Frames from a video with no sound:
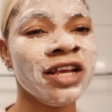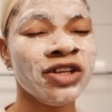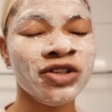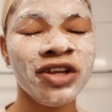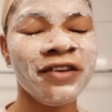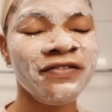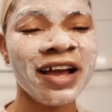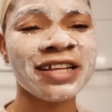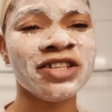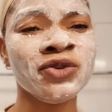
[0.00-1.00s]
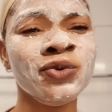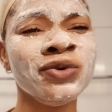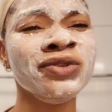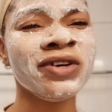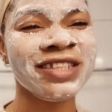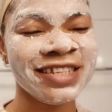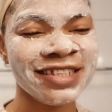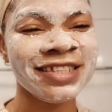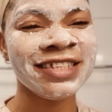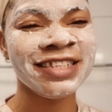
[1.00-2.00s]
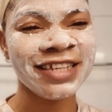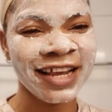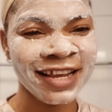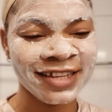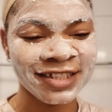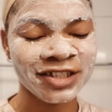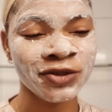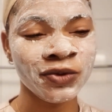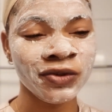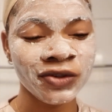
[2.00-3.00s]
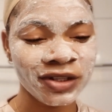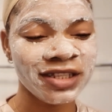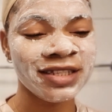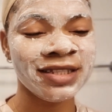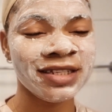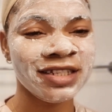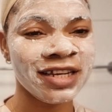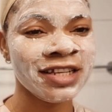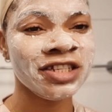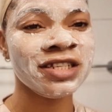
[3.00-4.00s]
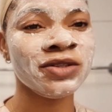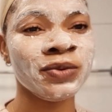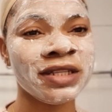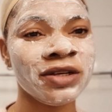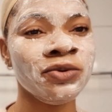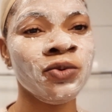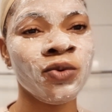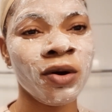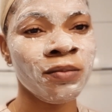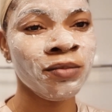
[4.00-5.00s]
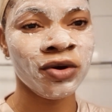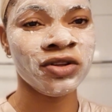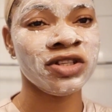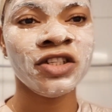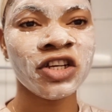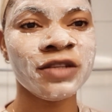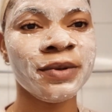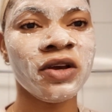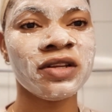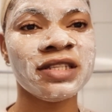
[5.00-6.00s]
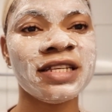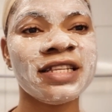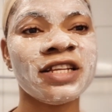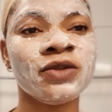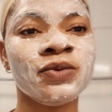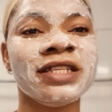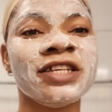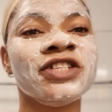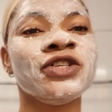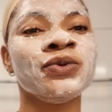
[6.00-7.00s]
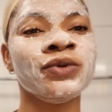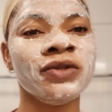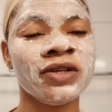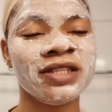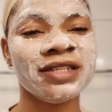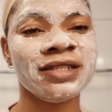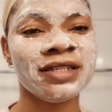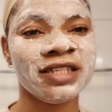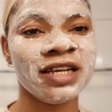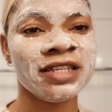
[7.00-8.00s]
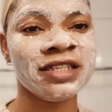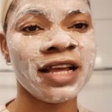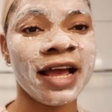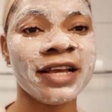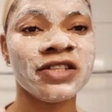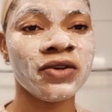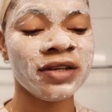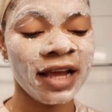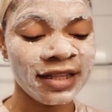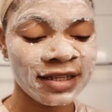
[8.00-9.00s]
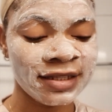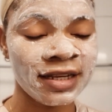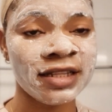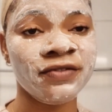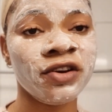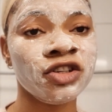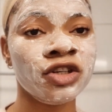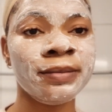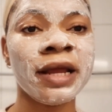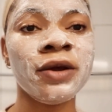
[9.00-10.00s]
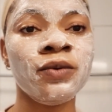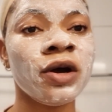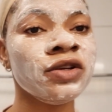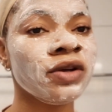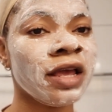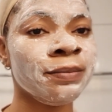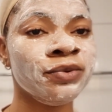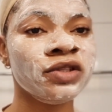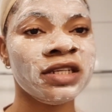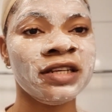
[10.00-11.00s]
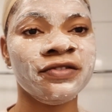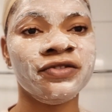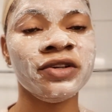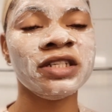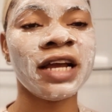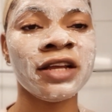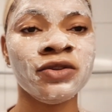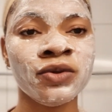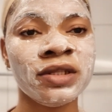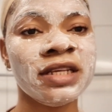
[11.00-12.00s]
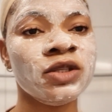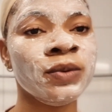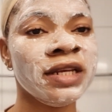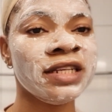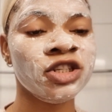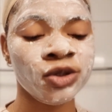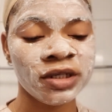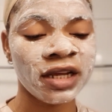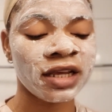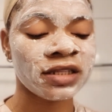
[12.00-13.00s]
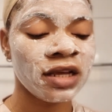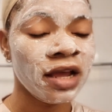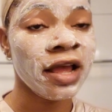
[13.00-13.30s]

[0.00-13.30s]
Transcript: In fact, you will notice the change. You will notice the changes within 1 month. Just be consistent with it. You will notice the change, guys. So that is it. For the remaining one, you can put in the fridge and use it within 3 days.